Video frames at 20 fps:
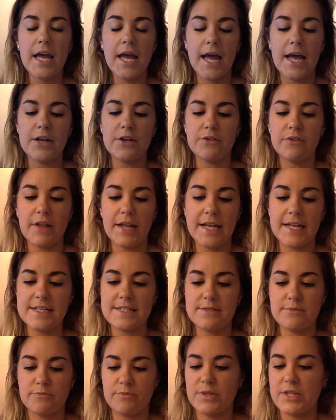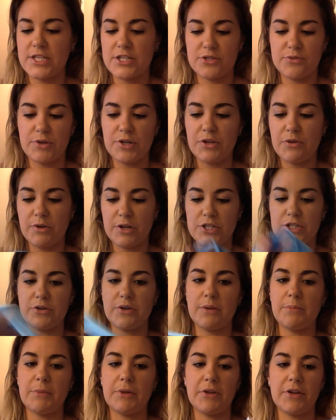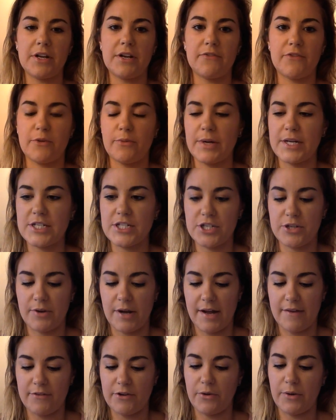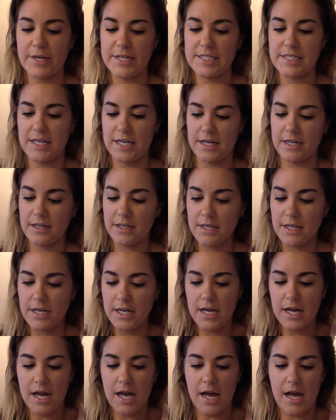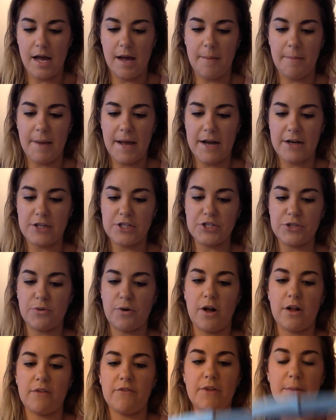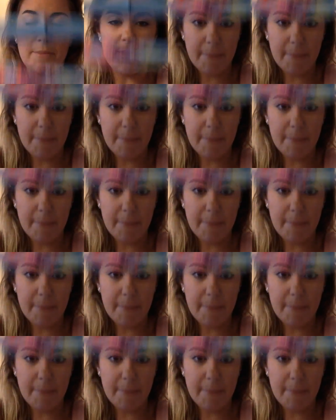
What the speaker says: And like with this one, you can do it a million different ways too. I have no idea how to do all of them.